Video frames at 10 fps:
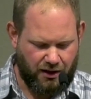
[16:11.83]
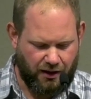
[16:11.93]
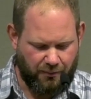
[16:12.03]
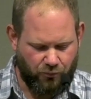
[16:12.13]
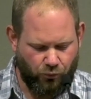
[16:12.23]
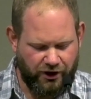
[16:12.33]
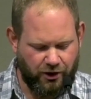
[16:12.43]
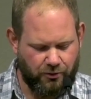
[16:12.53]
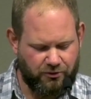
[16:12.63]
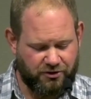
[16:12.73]
Um, we
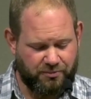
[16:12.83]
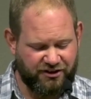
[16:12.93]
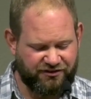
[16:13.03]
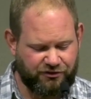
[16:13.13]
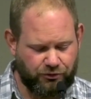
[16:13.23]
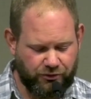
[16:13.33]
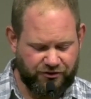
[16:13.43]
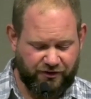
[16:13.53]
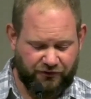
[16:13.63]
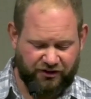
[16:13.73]
are to be
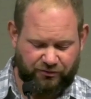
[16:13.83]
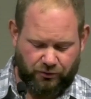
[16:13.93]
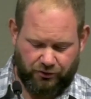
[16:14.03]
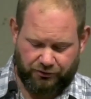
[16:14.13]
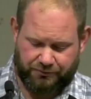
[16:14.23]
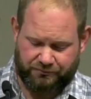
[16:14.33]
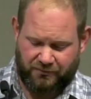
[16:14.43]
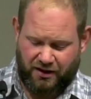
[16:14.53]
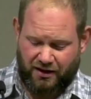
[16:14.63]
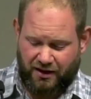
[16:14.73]
stewards of this world,
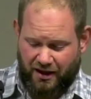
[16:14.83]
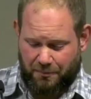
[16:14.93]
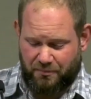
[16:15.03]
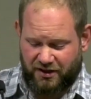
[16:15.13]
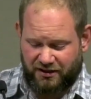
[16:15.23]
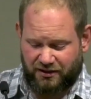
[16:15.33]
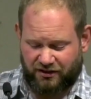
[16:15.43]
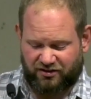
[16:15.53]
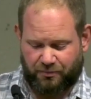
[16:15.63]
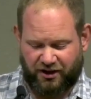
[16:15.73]
and men
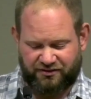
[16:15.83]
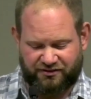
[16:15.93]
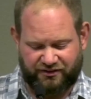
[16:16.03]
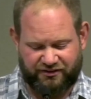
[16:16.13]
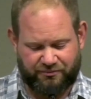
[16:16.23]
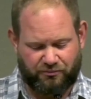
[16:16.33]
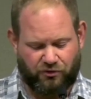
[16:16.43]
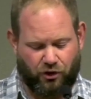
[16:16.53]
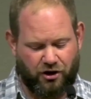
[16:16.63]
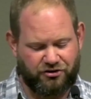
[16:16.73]
express this
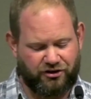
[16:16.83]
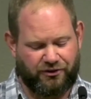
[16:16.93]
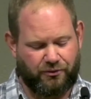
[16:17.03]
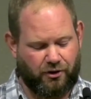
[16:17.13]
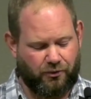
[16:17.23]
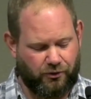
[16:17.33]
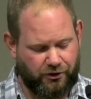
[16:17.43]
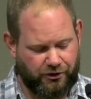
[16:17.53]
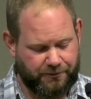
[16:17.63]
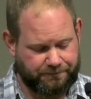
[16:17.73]
largely through our
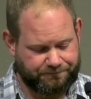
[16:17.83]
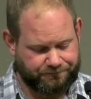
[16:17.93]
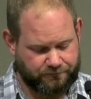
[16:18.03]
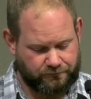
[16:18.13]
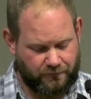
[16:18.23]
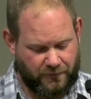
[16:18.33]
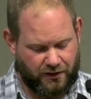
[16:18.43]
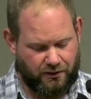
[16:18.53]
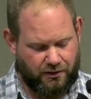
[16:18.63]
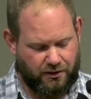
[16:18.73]
work.
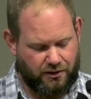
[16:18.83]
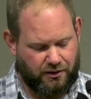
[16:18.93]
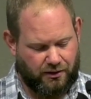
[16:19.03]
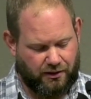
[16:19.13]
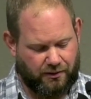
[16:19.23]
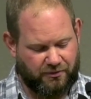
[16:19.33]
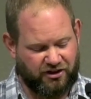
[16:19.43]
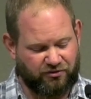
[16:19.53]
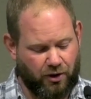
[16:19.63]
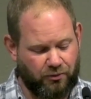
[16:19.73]
Um, it
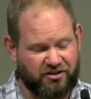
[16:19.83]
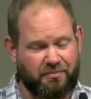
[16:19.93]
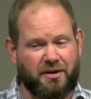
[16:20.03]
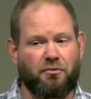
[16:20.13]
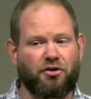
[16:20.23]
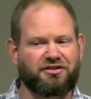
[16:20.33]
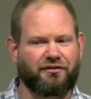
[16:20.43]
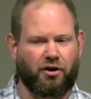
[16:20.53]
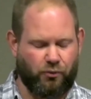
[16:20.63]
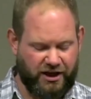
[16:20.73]
is what we spend most
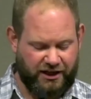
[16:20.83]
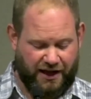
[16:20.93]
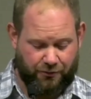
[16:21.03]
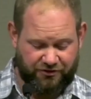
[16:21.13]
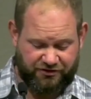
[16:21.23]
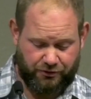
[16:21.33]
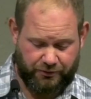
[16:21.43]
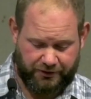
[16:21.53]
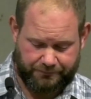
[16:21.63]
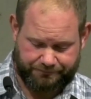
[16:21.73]
of our waking hours doing.